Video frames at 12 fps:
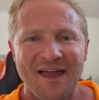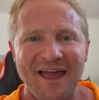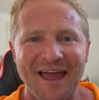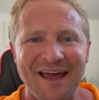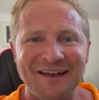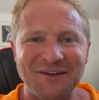
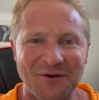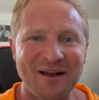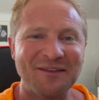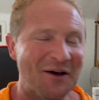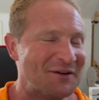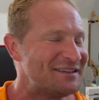and
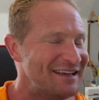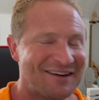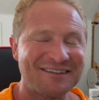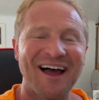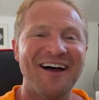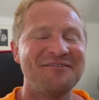during those
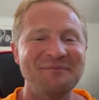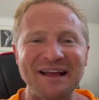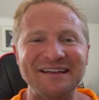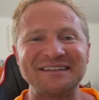years, I've made